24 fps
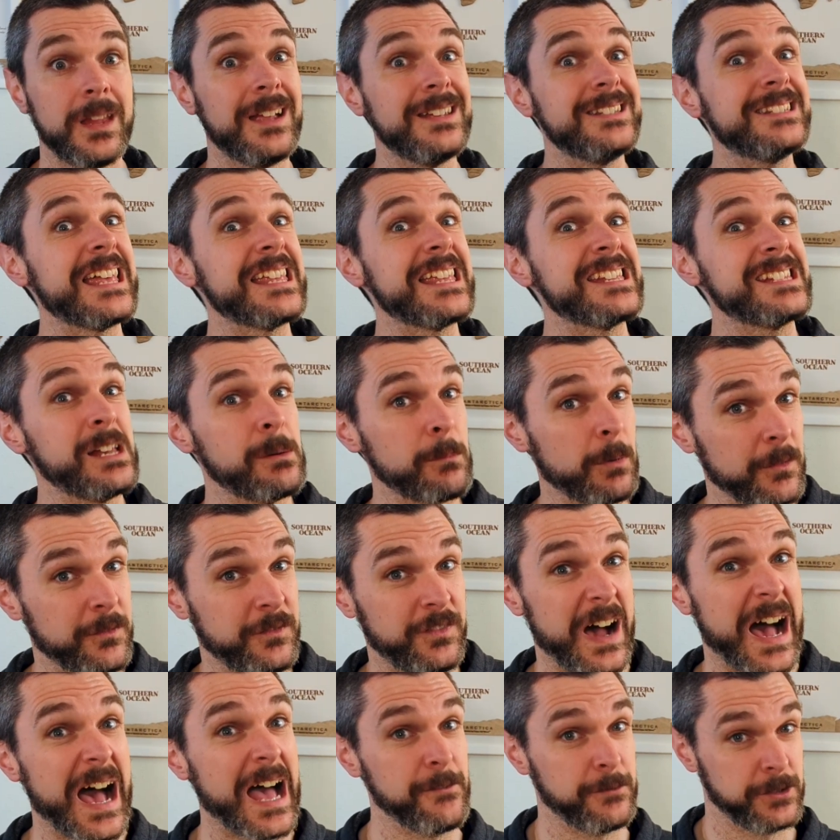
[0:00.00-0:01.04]
Test number
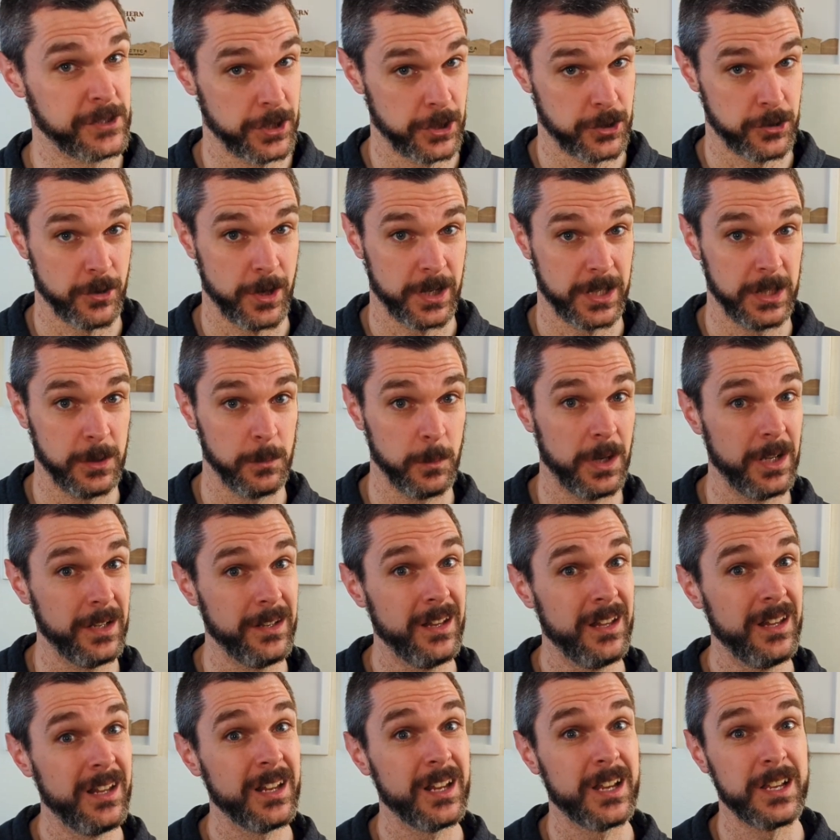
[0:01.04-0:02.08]
5 is a tricky one
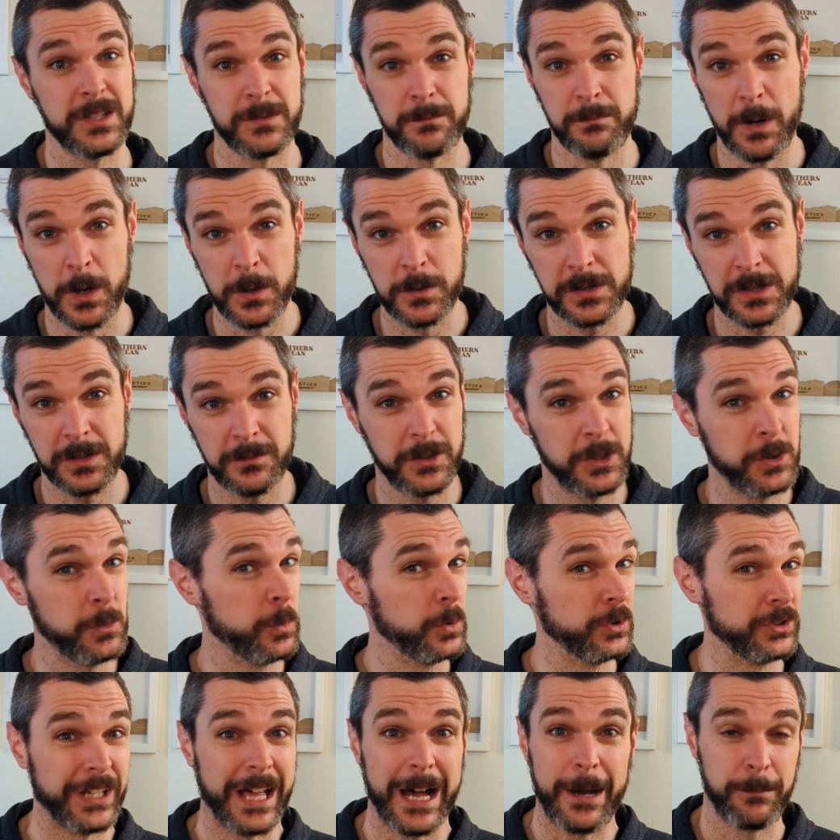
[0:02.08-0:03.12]
because most of you
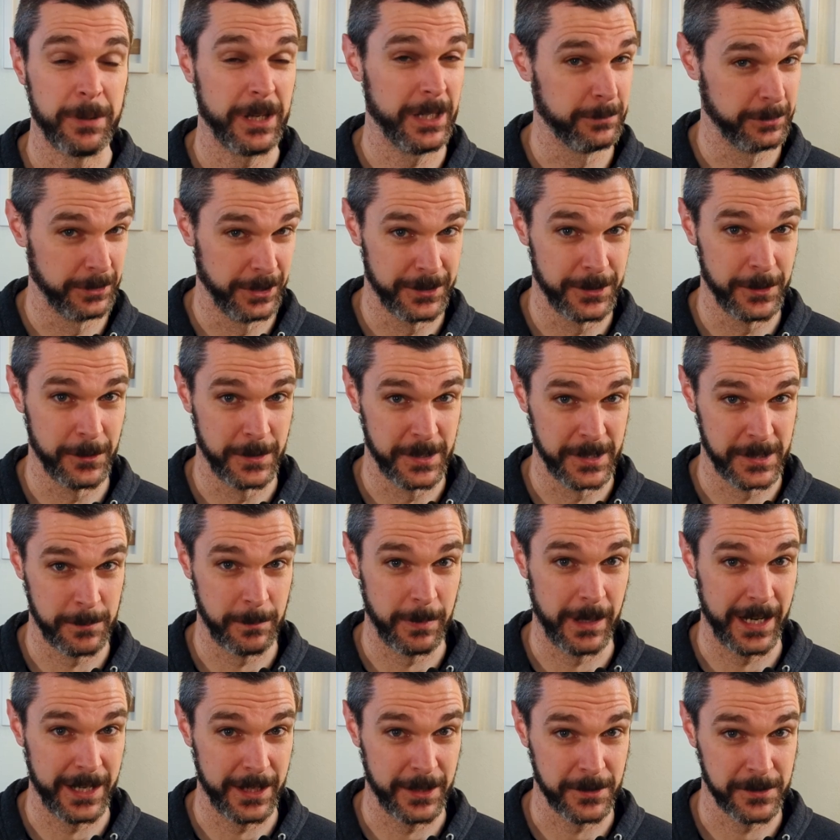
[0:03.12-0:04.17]
will not be able to do this
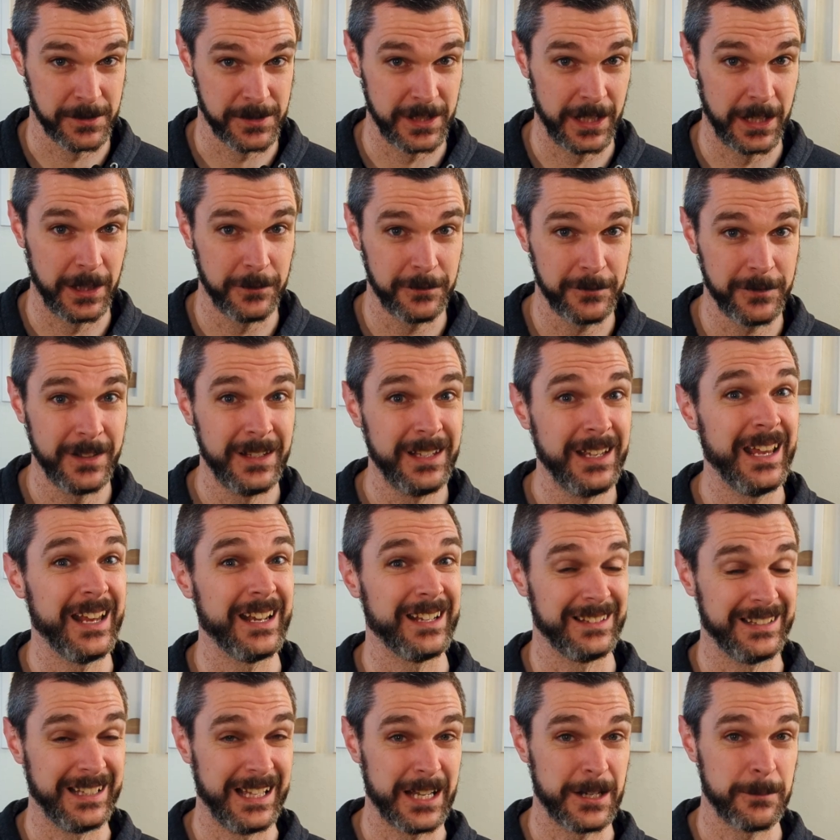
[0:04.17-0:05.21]
by yourself, and a
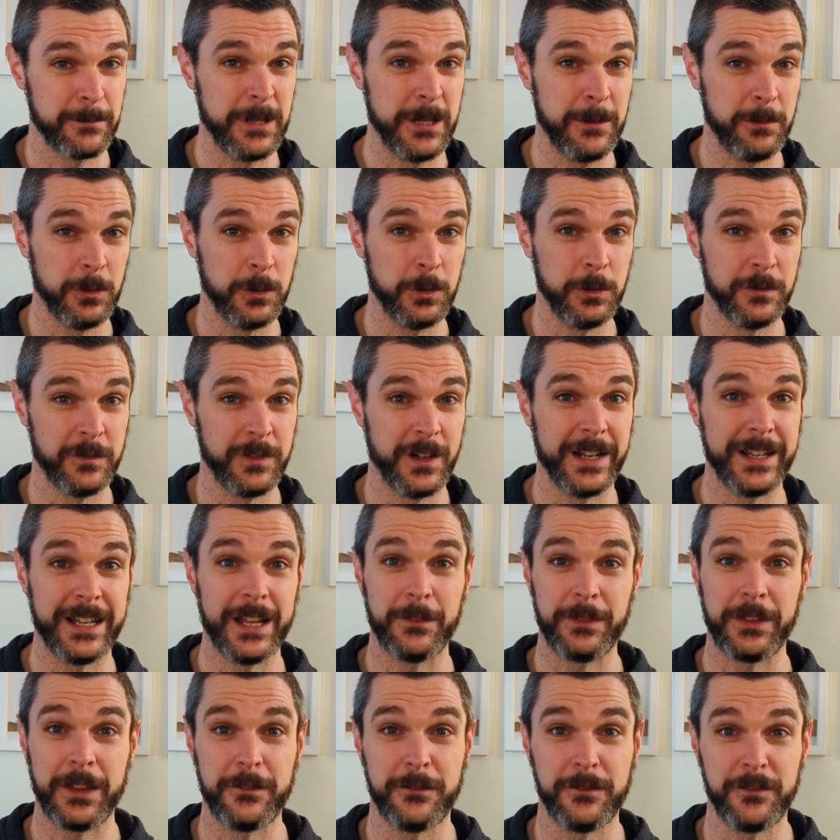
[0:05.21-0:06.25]
lot of people who find
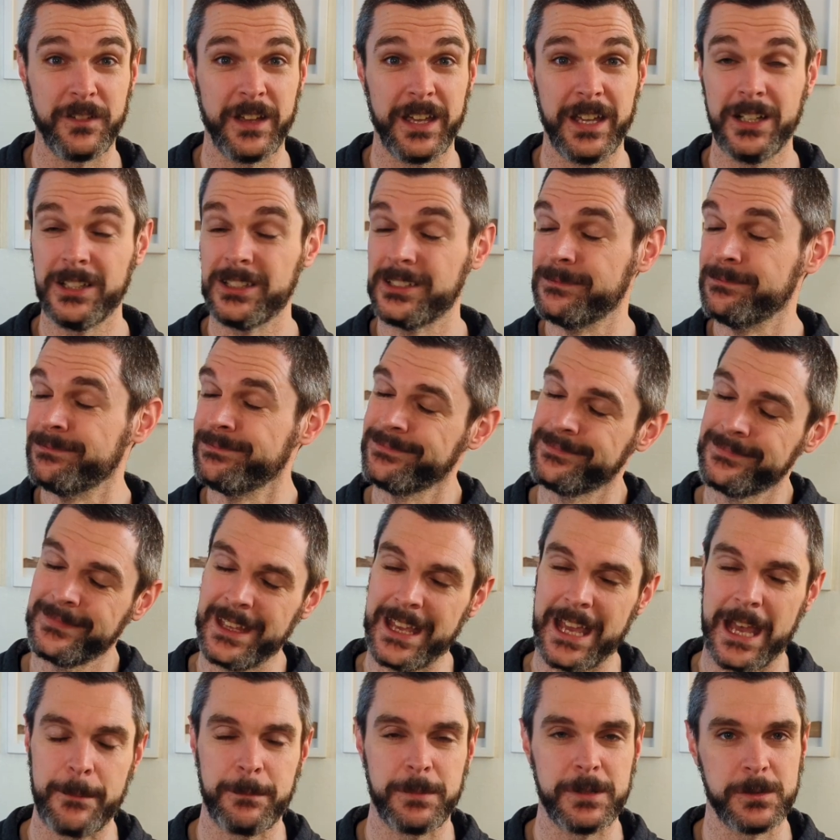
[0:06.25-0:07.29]
out they fail
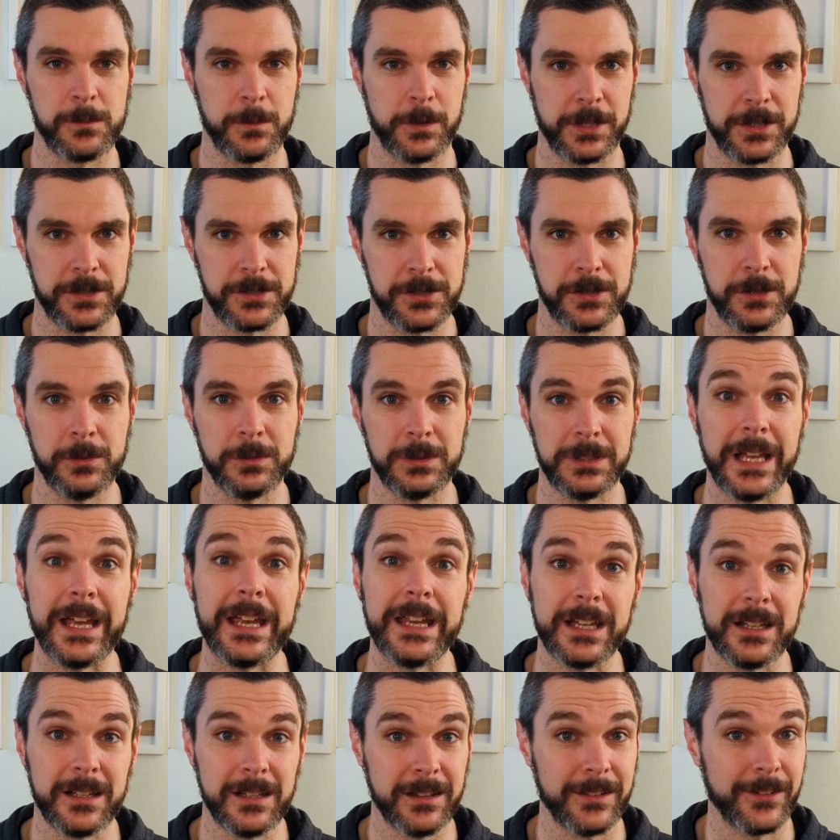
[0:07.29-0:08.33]
happens when it's too
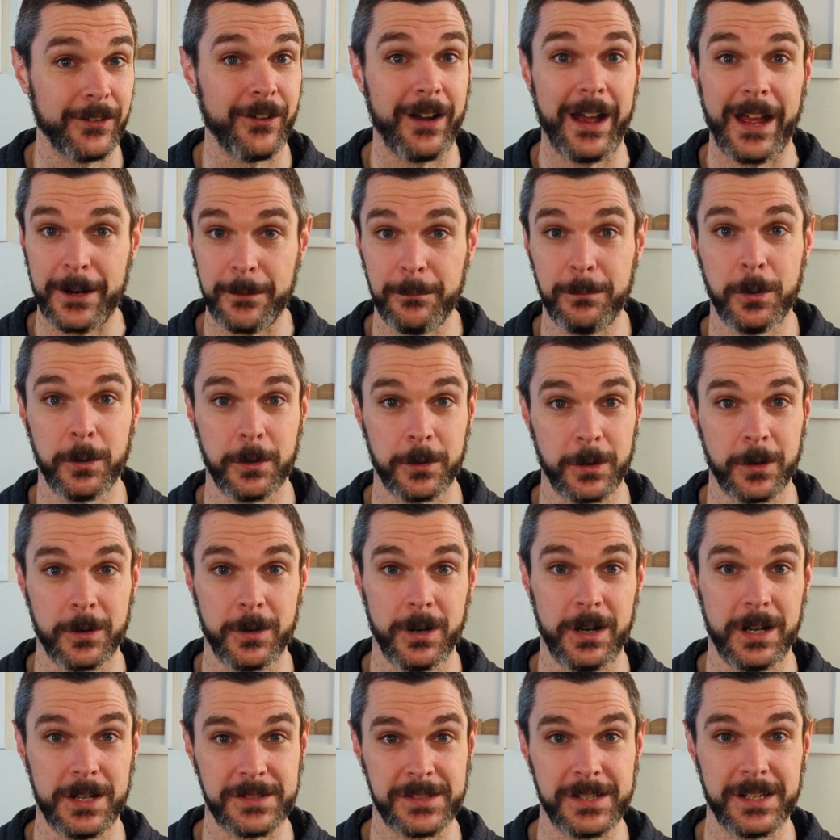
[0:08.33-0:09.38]
late. They're at a border
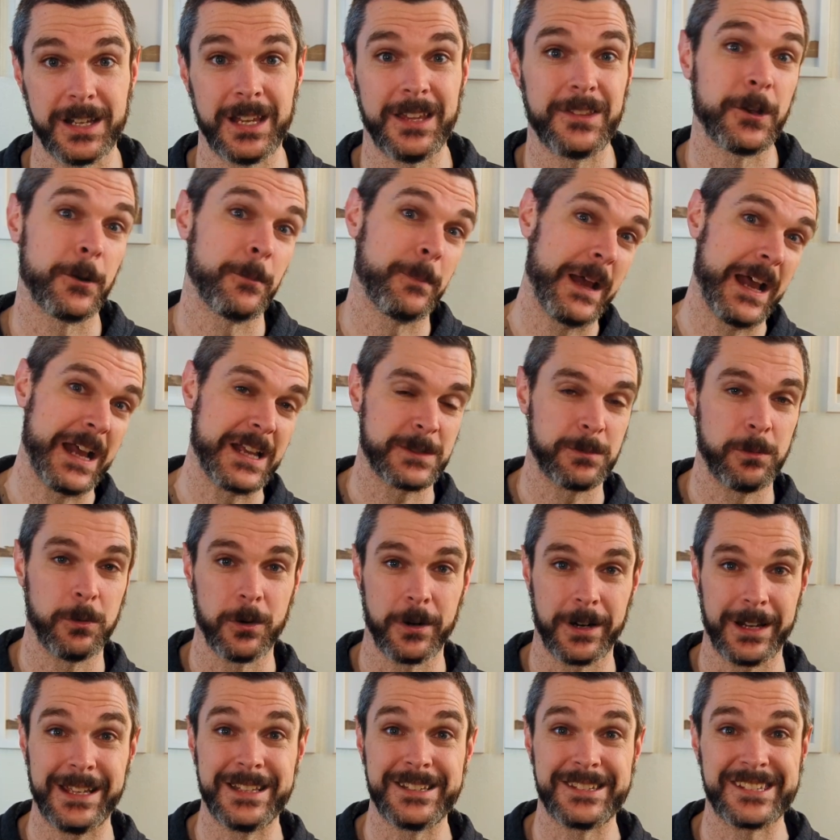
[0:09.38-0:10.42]
crossing and their
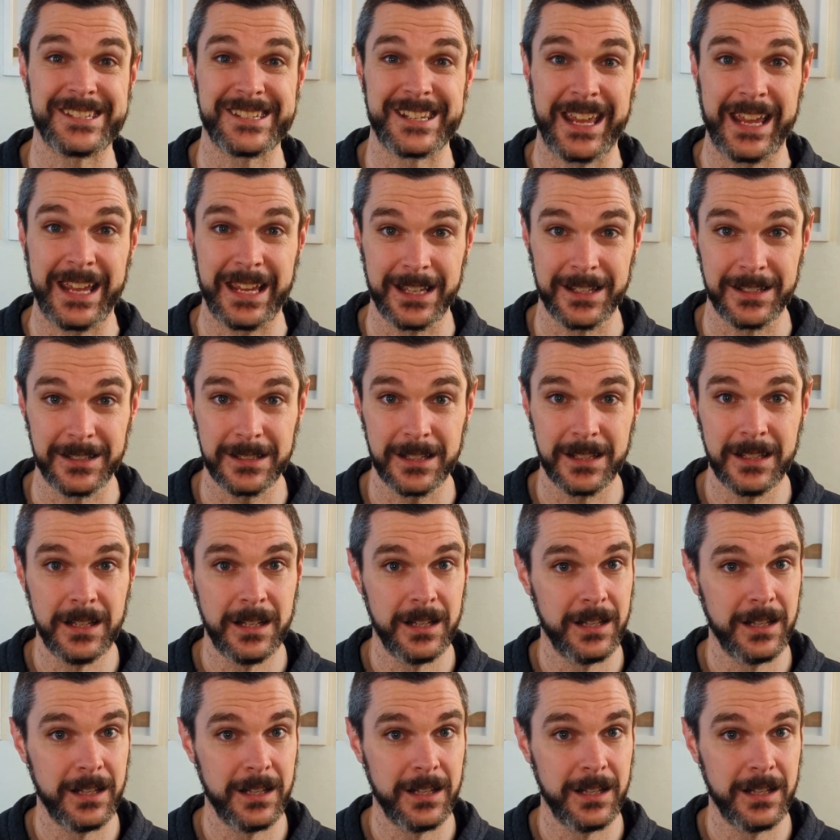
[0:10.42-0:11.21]
passport gets scanned.